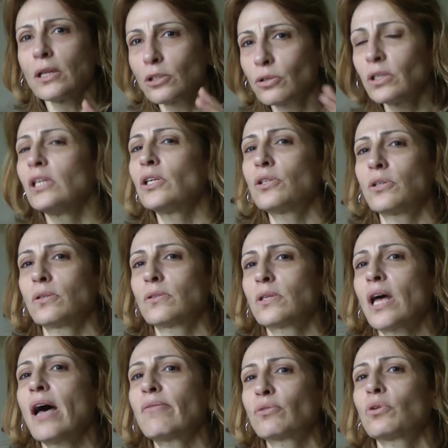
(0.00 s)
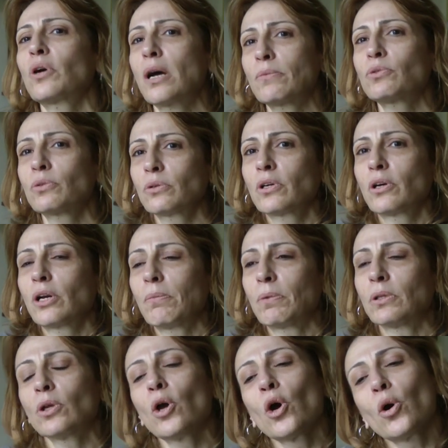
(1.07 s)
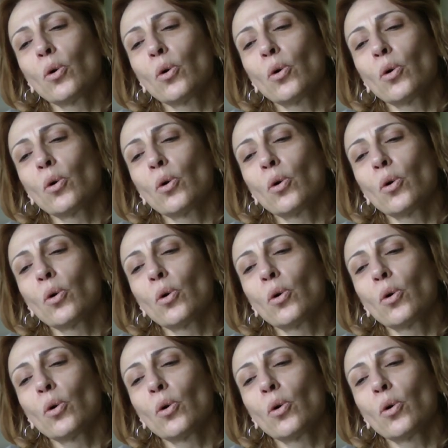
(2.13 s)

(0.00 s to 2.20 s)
Tunisians have to come to an agreement.